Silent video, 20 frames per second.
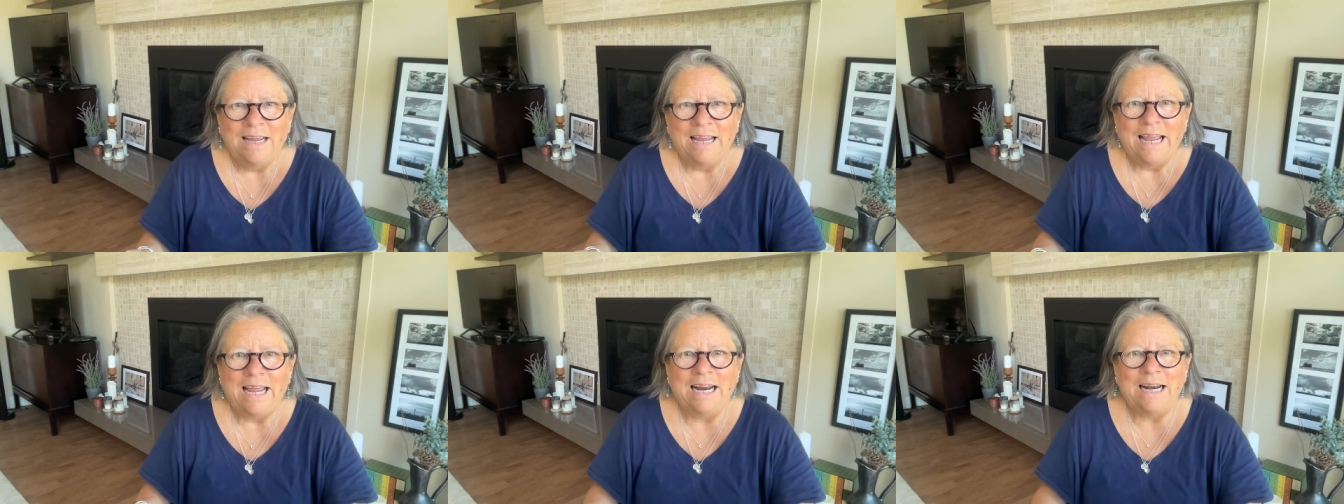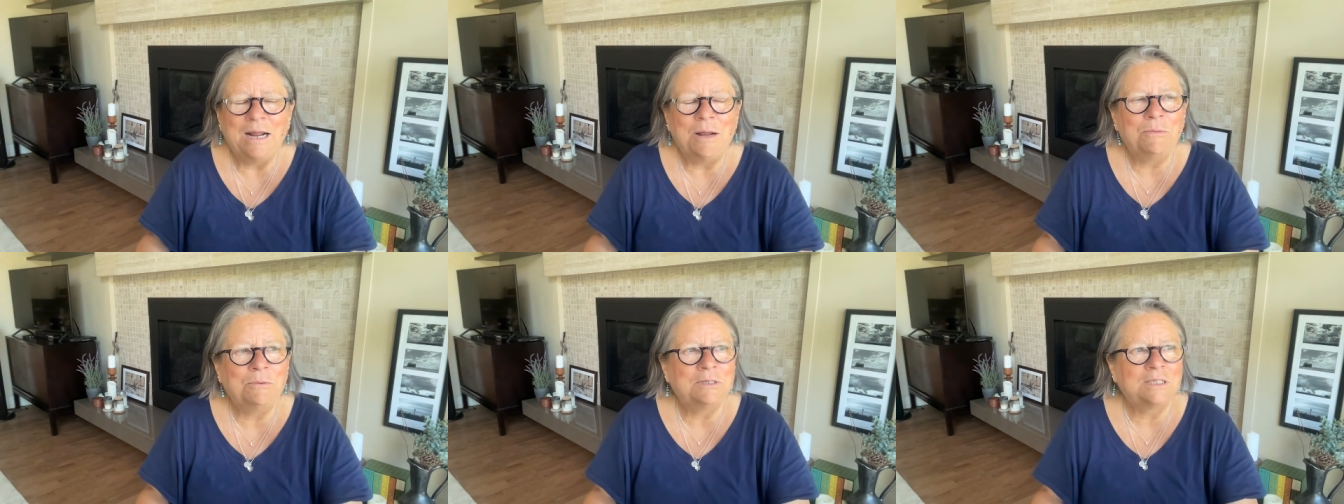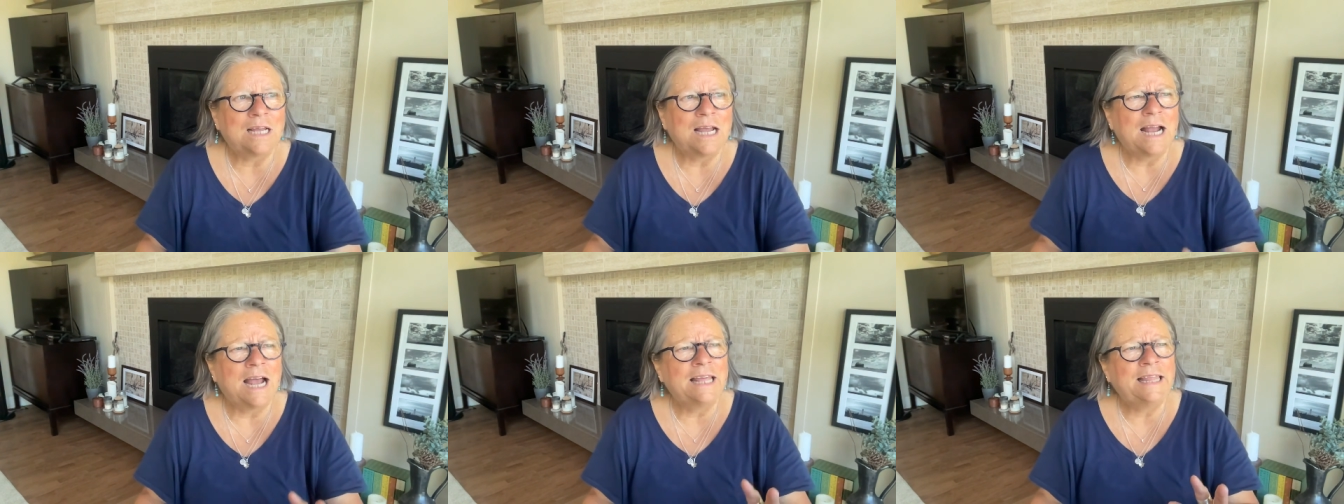And it was
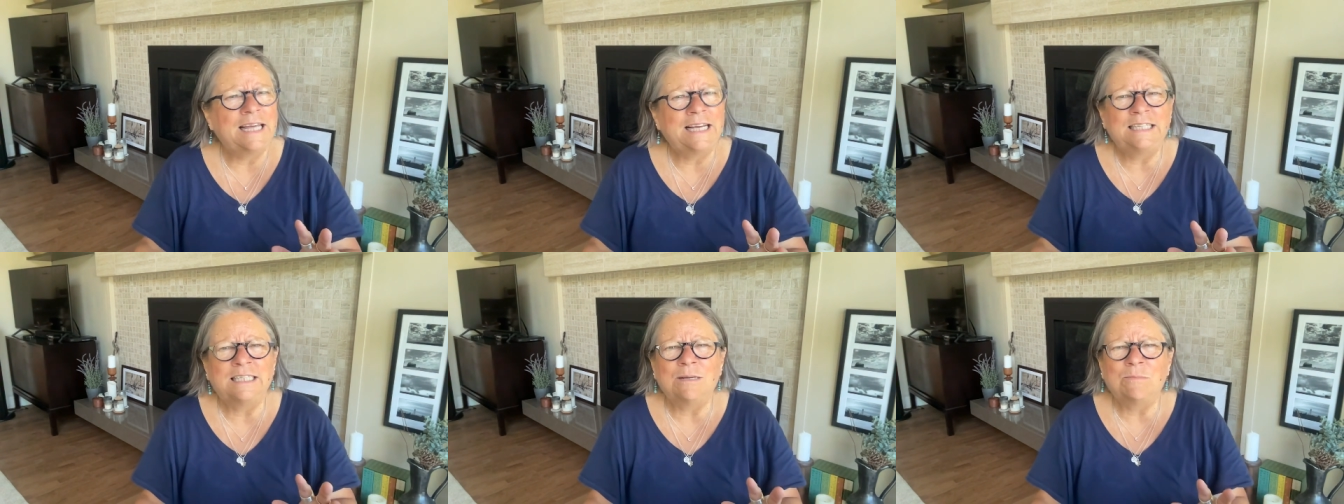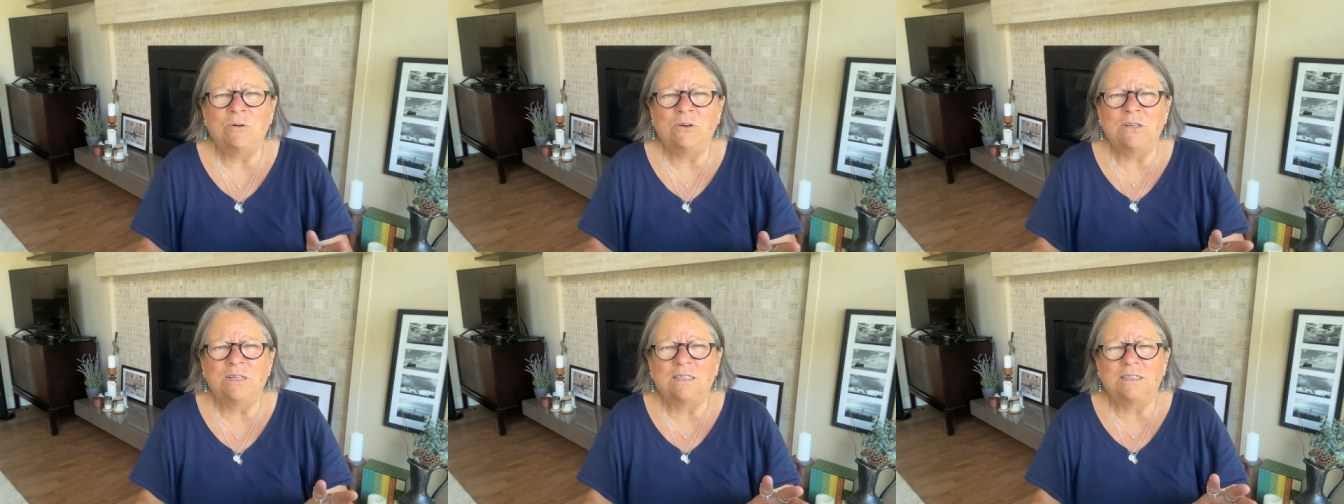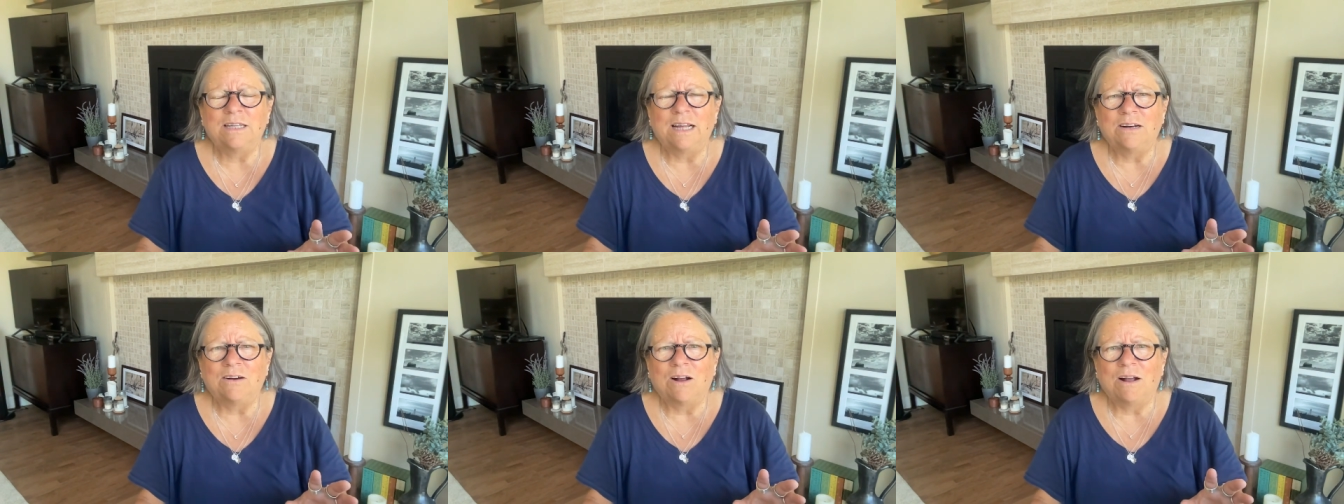like, I think somewhere in the
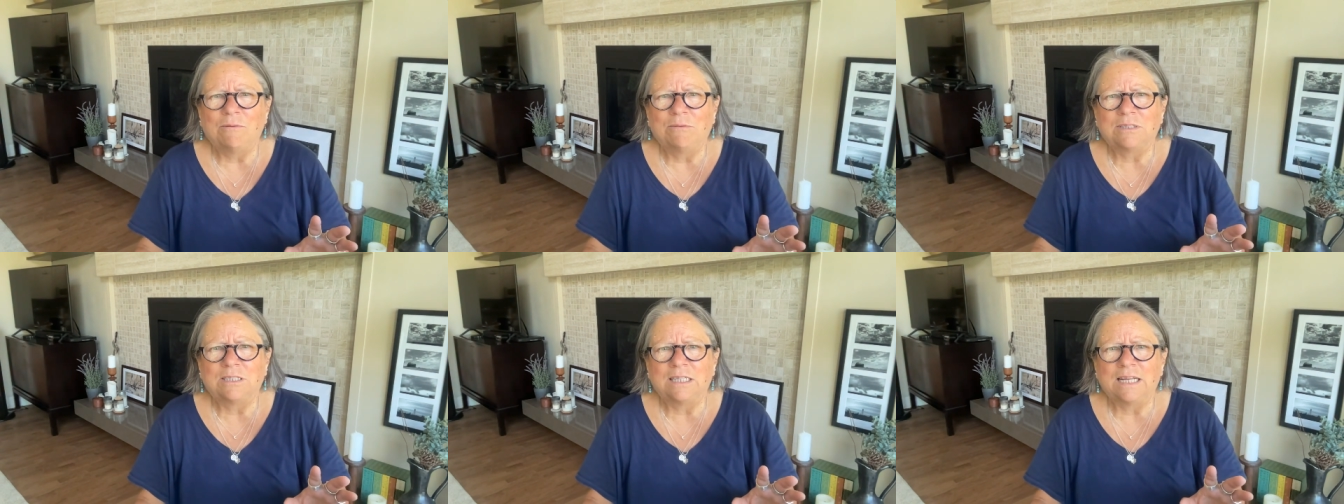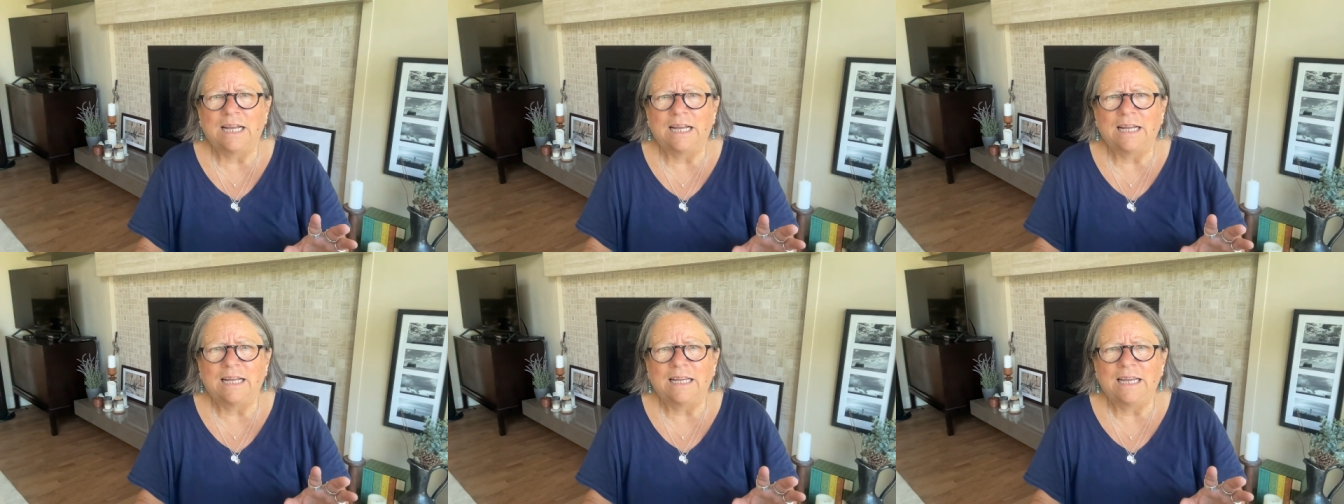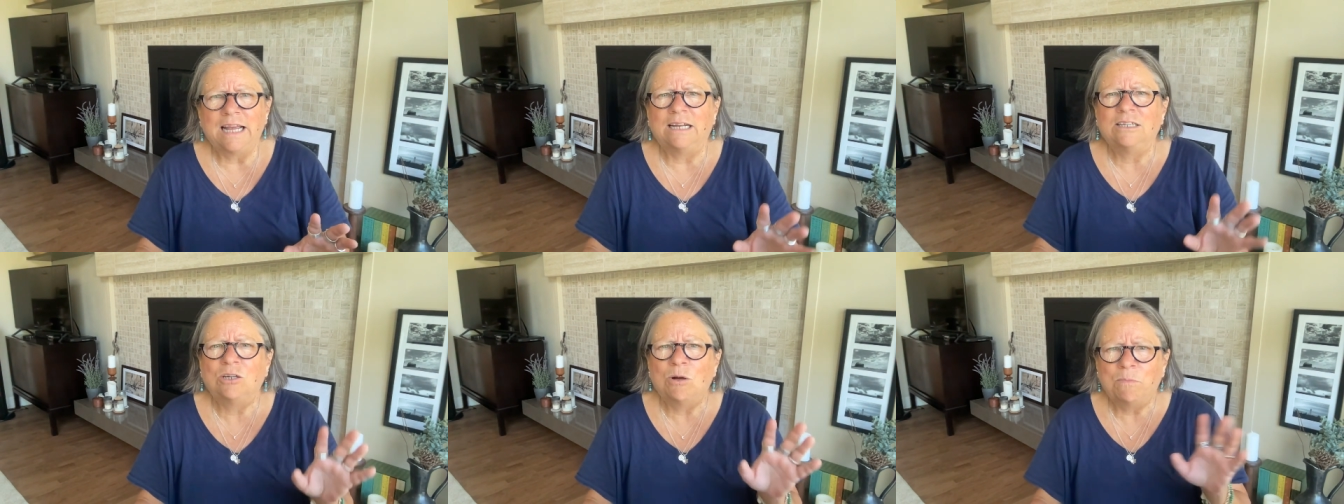letter I was like,
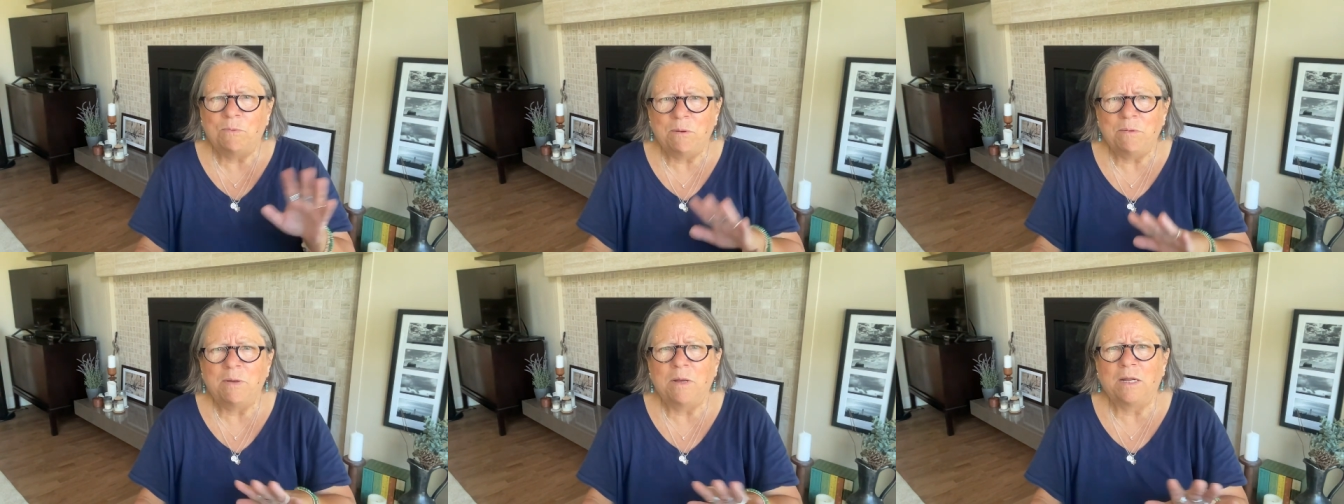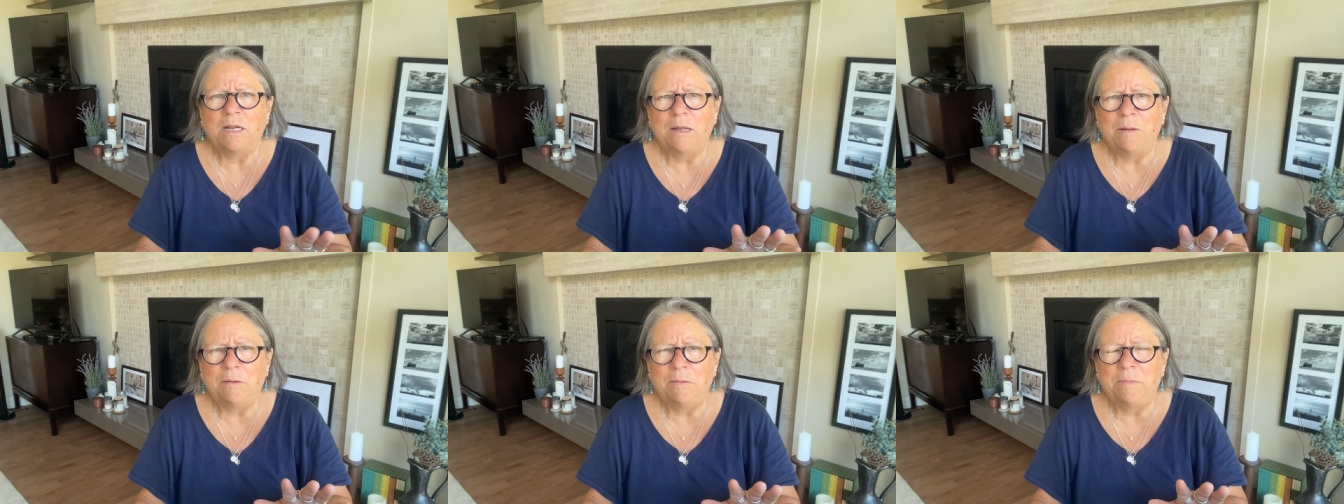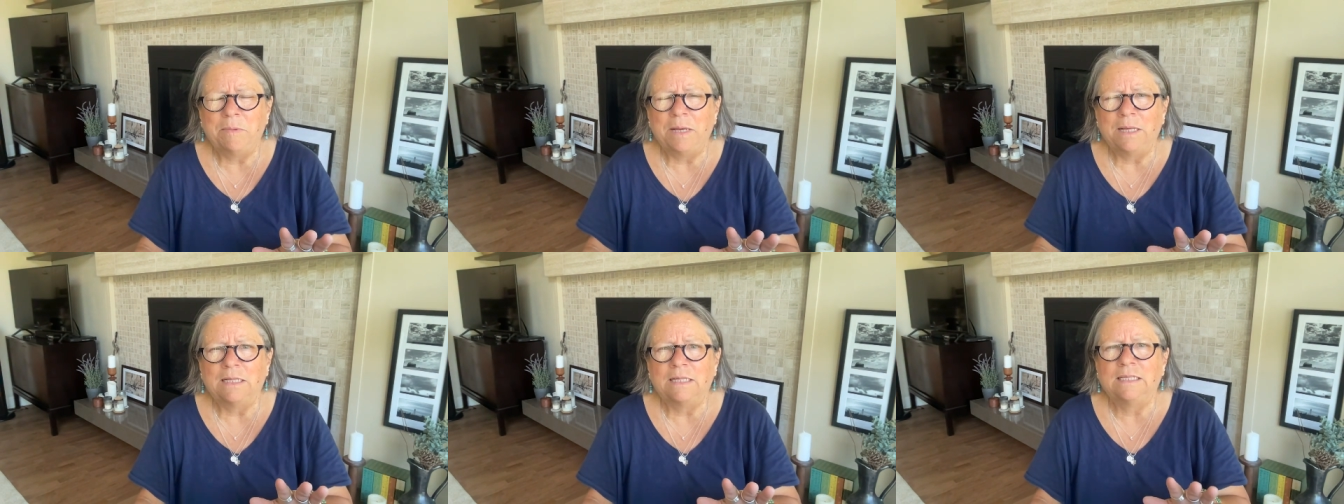yeah, don't put me on any
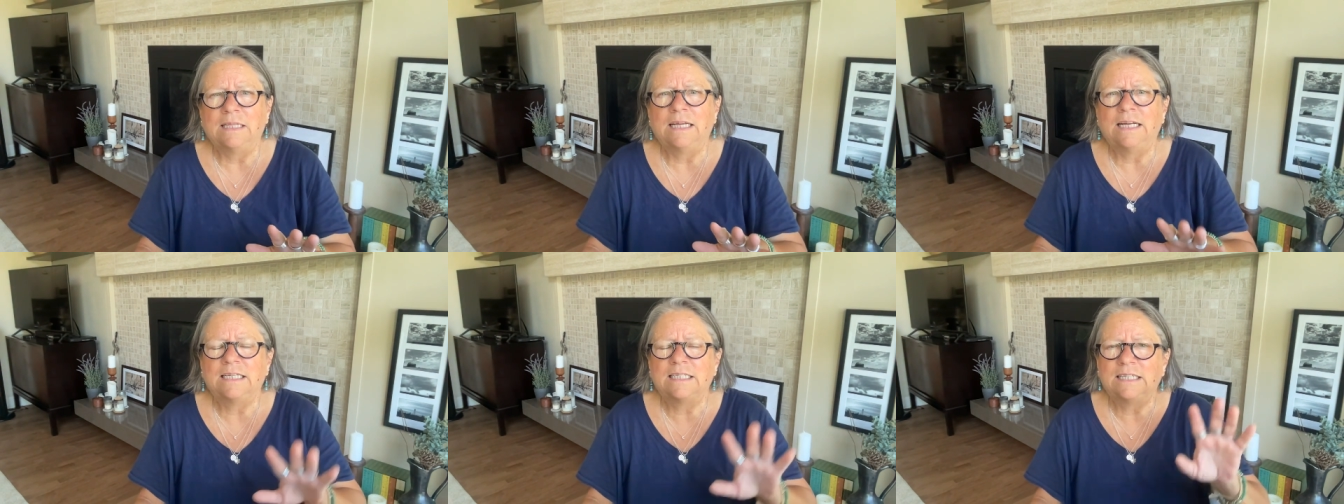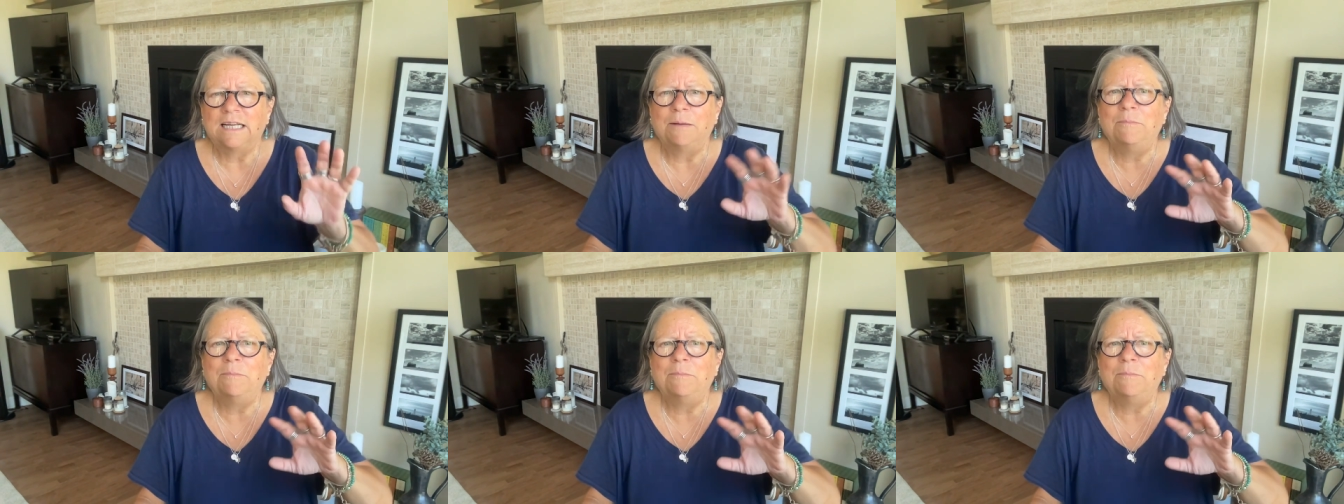mailing list.